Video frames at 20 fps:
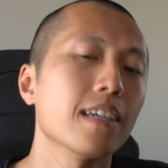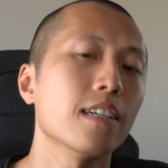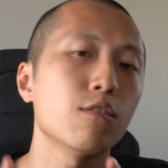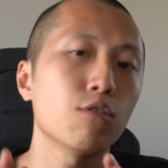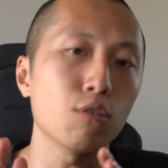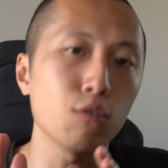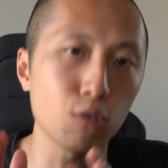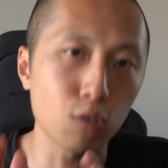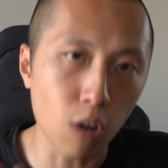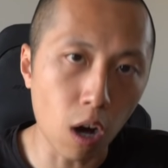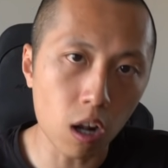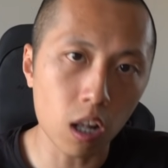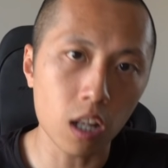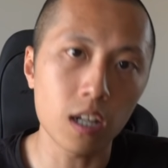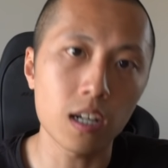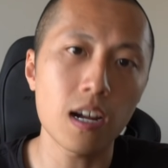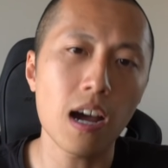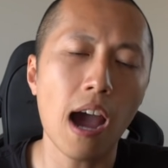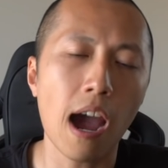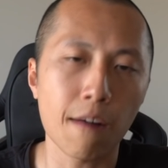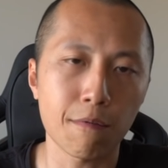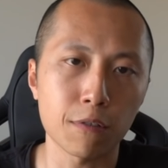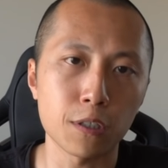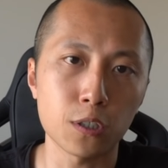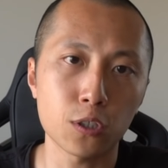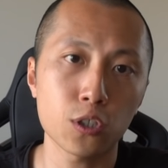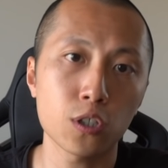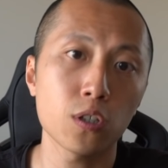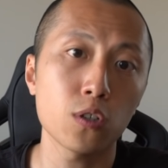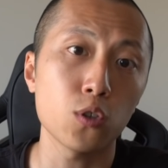is to dollar
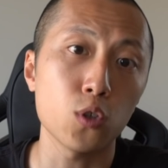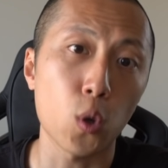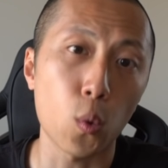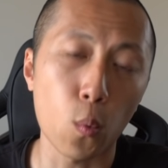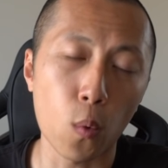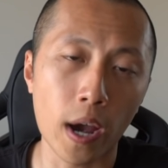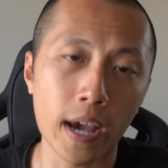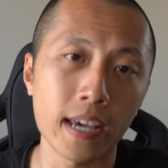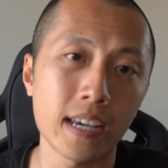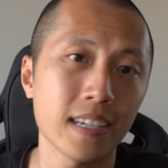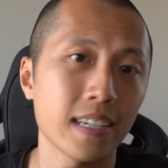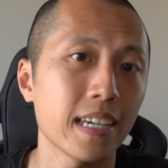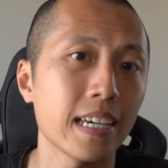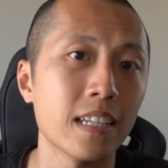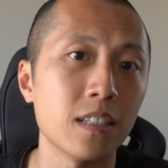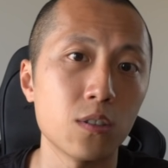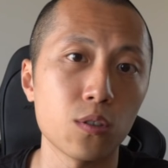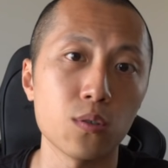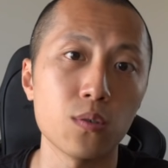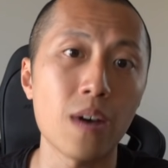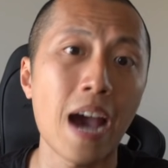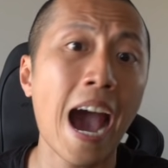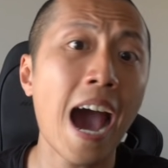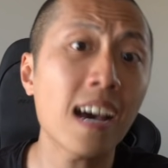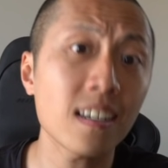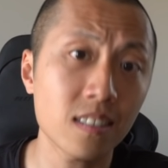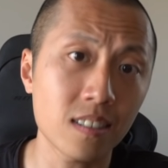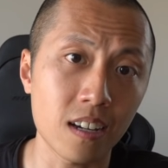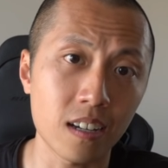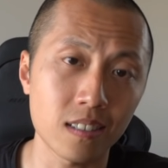average your way into
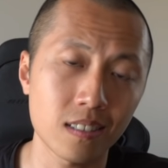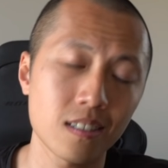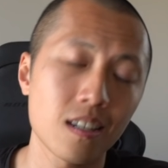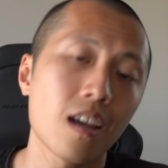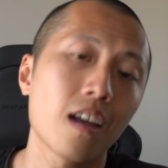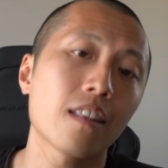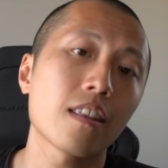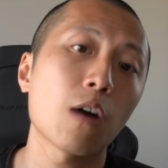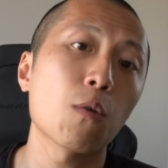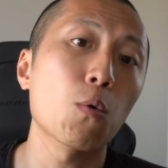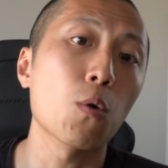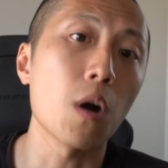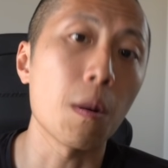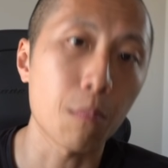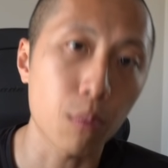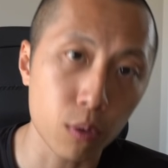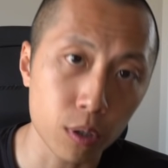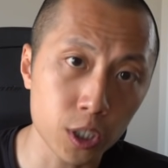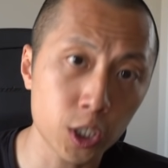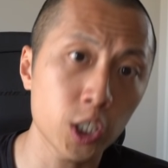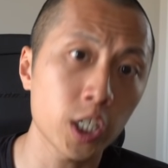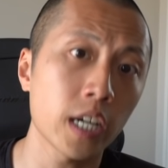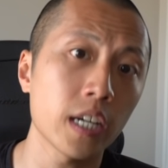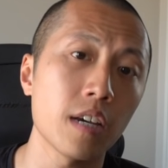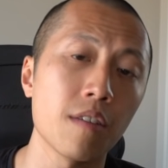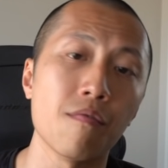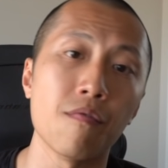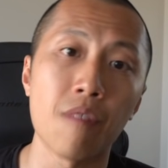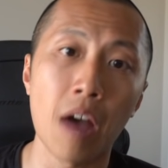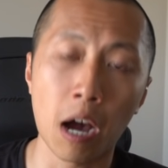assets that will appreciate
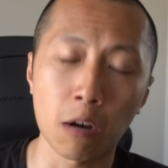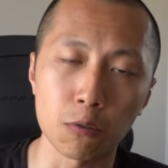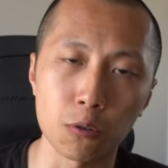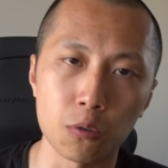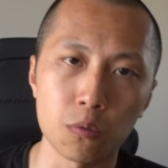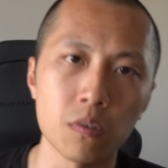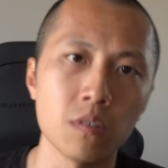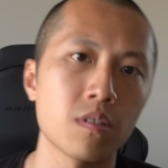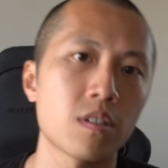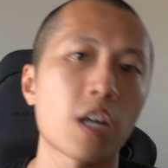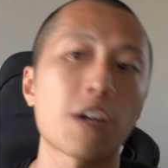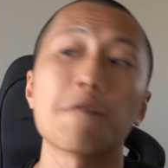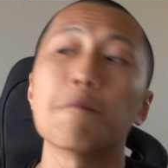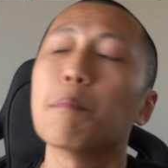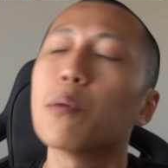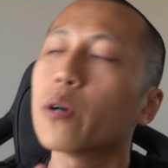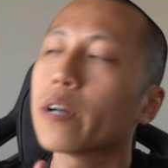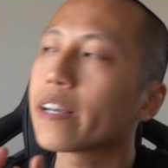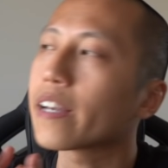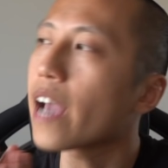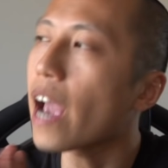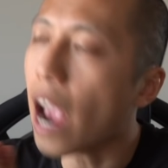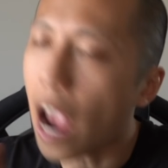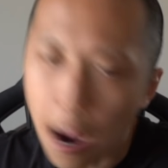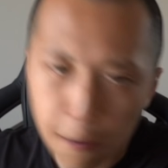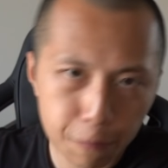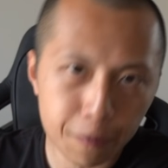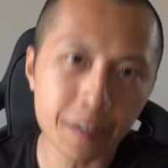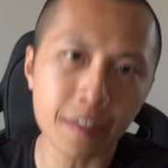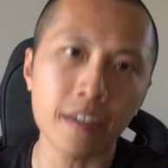in value instead of putting
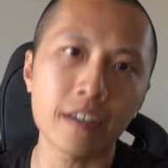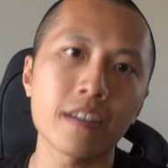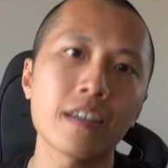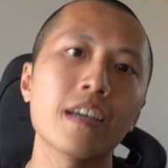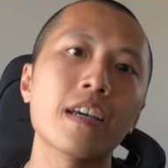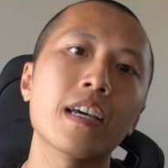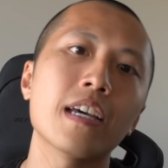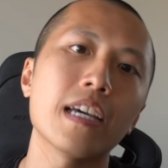everything